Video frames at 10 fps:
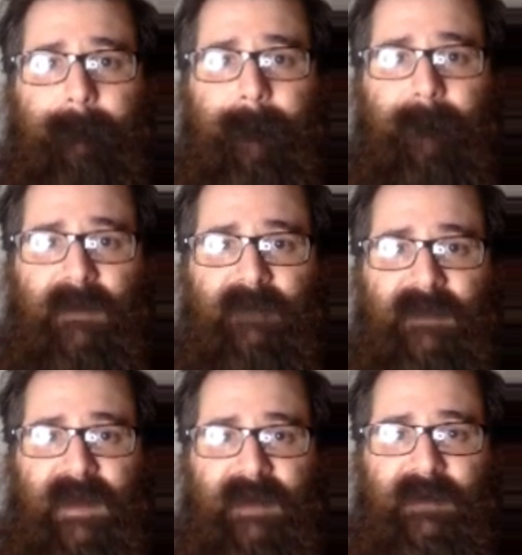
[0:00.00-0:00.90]
And I have
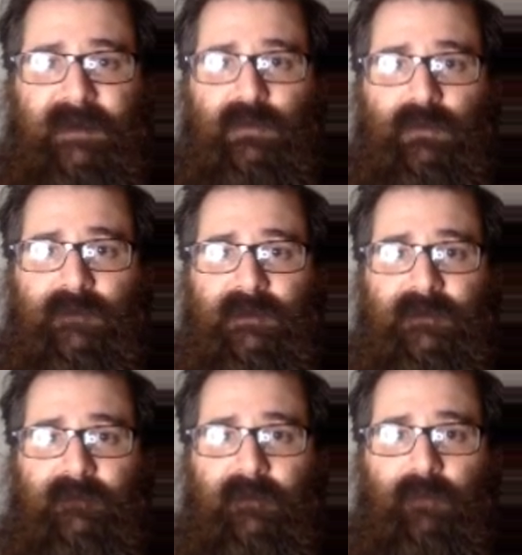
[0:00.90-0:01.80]
the
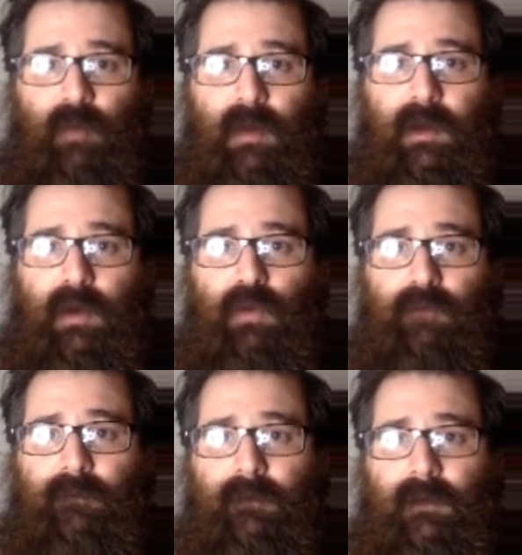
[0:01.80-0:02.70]
antiderivative of 1
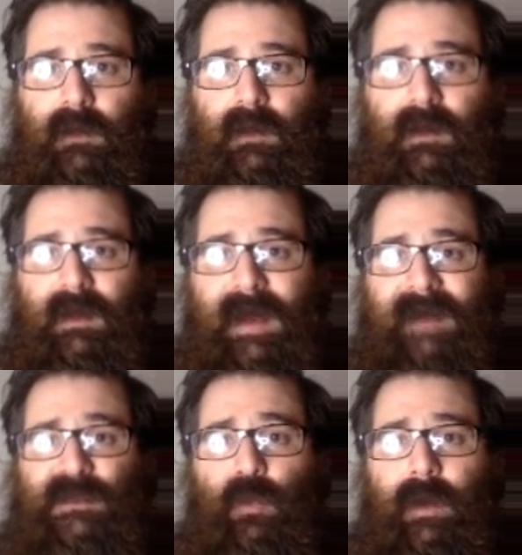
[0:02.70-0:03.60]
over x
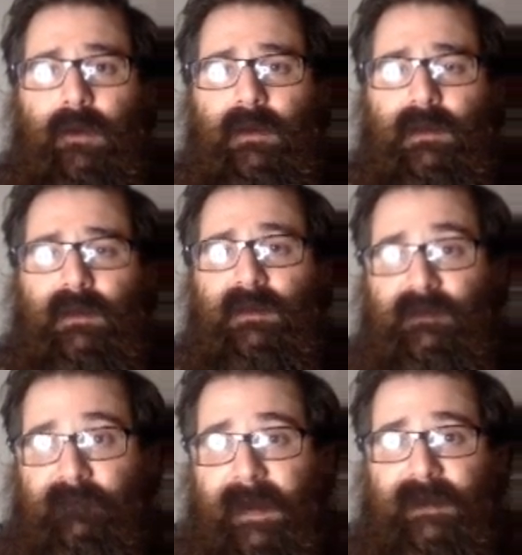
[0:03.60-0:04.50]
squared
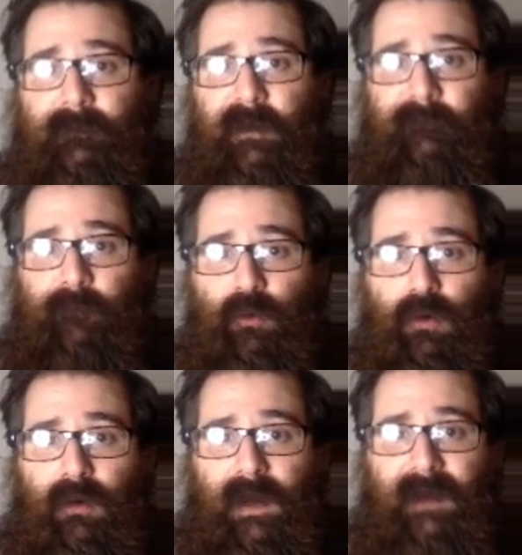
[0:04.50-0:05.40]
divided by
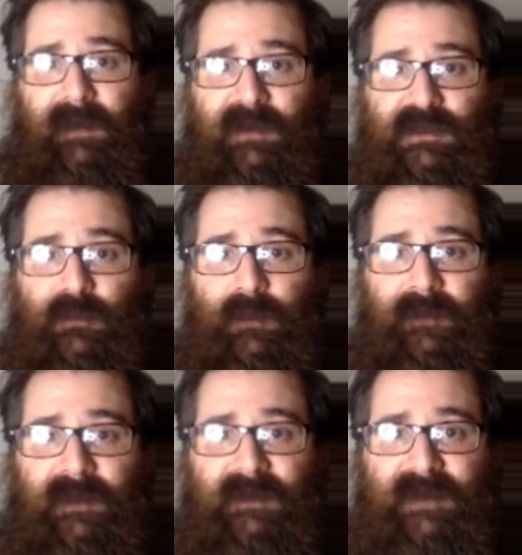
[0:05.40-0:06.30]
4. I can actually write
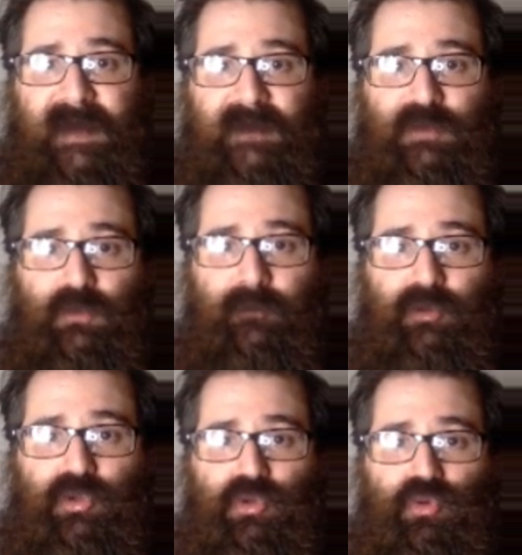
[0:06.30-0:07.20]
that as x over
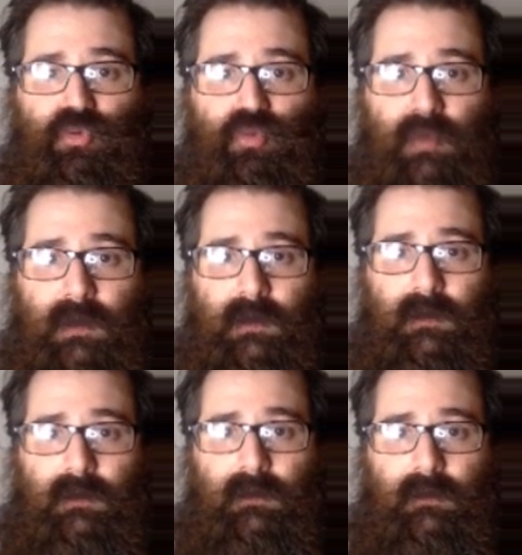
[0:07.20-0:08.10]
2
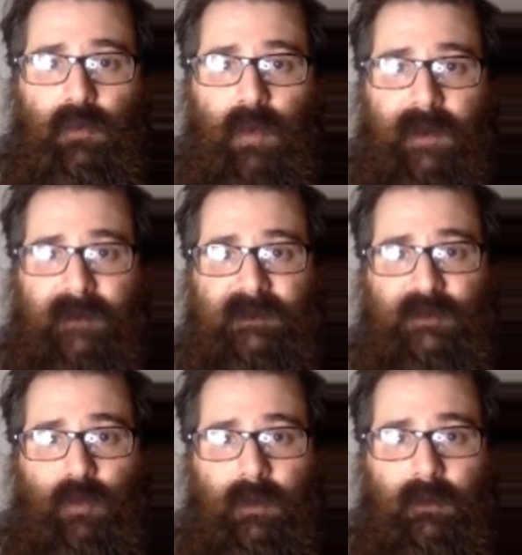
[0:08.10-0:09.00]
quantity
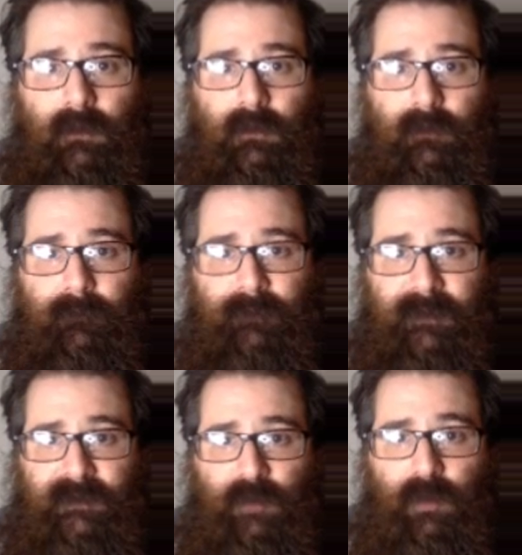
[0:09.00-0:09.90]
squared
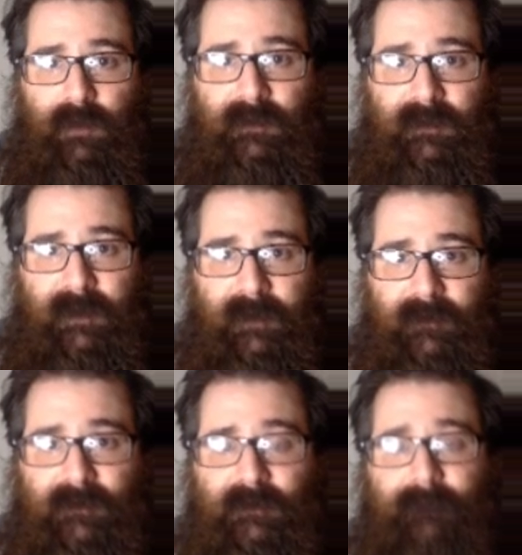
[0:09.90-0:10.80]
plus 1 dx.